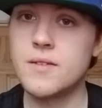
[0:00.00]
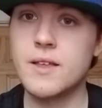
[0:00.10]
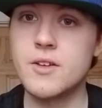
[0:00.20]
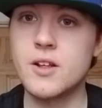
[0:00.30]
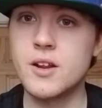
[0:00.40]

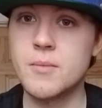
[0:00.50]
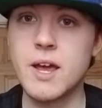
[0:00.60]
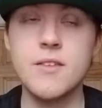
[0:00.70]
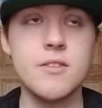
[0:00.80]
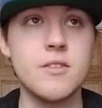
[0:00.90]
They'd done an
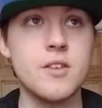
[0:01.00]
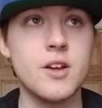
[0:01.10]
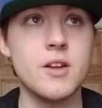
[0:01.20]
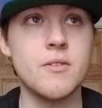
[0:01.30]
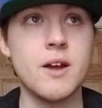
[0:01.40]
amazing
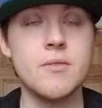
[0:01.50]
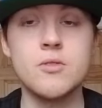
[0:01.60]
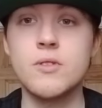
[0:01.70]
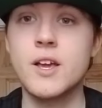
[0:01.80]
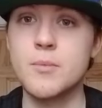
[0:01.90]

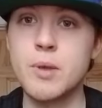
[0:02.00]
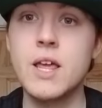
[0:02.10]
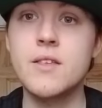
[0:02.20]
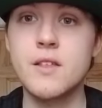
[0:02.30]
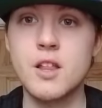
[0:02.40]
turnaround, or they
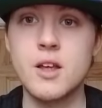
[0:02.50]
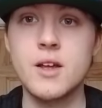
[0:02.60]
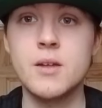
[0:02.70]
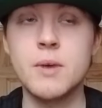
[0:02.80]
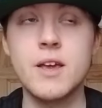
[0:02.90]
completed
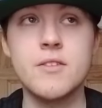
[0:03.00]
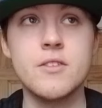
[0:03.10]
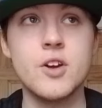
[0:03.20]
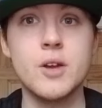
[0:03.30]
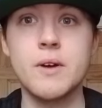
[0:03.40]
an
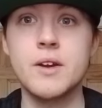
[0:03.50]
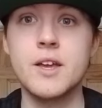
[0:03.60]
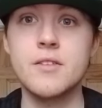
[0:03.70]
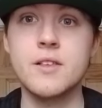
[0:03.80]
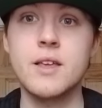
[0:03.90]
amazing turnaround
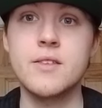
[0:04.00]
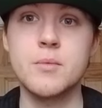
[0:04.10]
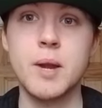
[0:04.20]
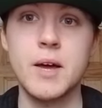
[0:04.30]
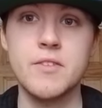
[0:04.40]
against Leeds in
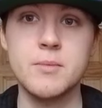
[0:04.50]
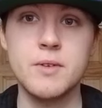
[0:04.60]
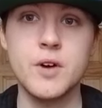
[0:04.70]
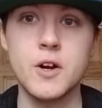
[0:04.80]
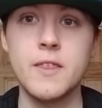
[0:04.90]
the playoff
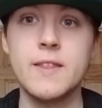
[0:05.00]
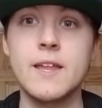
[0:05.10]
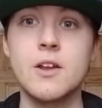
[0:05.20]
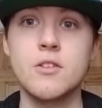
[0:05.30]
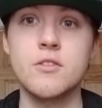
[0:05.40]
semi-final, and then
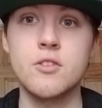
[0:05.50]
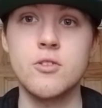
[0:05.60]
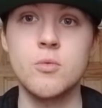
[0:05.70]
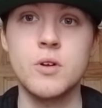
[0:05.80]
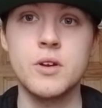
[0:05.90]
they lost
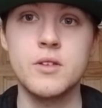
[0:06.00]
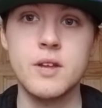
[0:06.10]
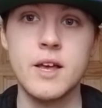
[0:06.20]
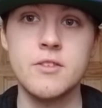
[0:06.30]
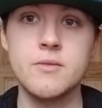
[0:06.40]
2-1
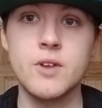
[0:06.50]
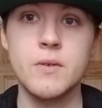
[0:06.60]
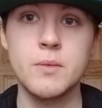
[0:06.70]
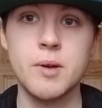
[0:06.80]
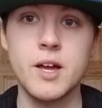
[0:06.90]
to Aston
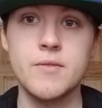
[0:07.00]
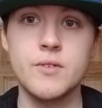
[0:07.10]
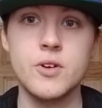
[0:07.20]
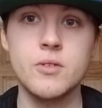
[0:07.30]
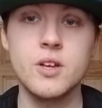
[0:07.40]
Villa in the playoff
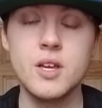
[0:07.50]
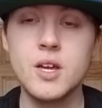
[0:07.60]
final.